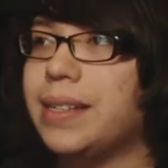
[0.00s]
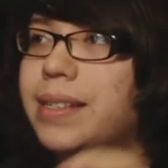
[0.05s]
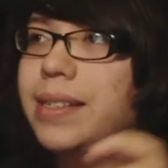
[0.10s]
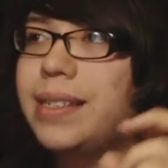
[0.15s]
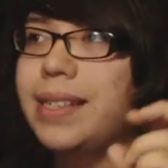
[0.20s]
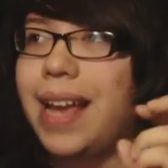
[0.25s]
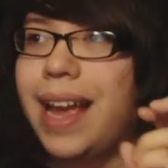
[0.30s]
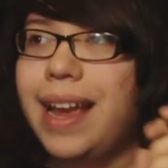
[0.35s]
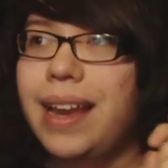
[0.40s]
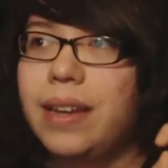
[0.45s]

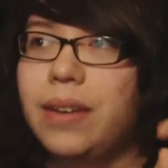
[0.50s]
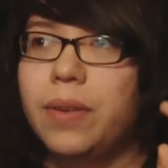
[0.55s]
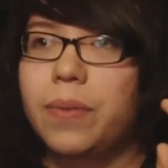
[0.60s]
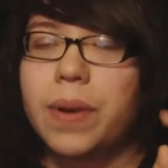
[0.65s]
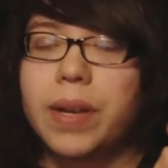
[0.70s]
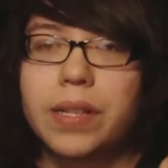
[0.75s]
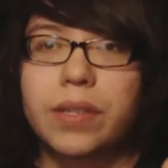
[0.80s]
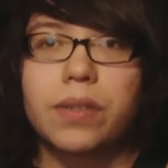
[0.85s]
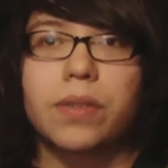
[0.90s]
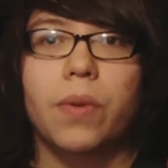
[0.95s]
side
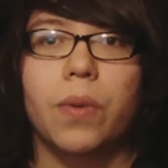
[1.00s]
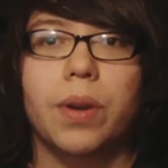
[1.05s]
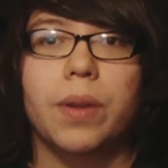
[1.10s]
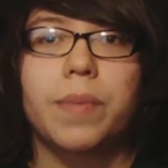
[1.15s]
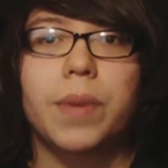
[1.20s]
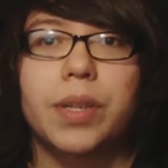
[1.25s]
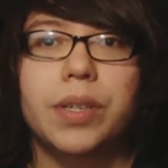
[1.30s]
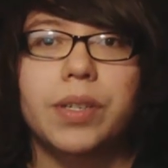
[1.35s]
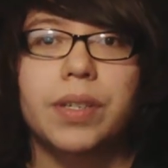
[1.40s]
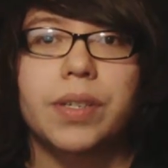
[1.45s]
quest story
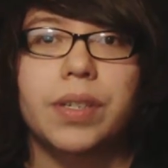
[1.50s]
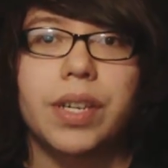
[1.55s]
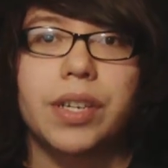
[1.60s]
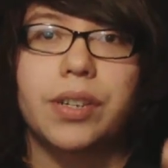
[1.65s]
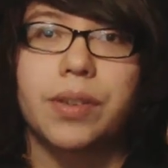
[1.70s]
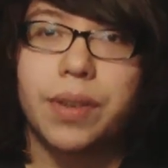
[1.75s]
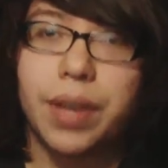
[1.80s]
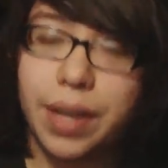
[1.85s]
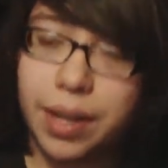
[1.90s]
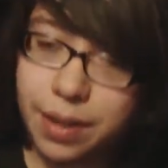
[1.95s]
missions
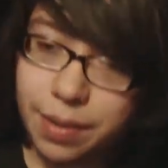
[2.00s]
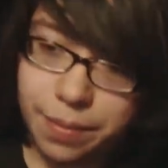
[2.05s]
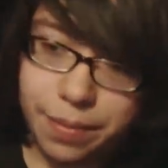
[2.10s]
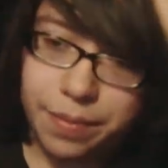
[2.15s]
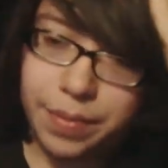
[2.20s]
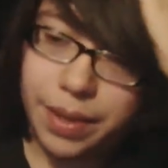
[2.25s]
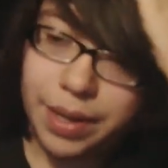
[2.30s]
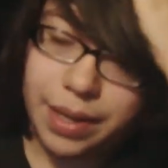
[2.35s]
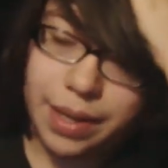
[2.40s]
that you get in the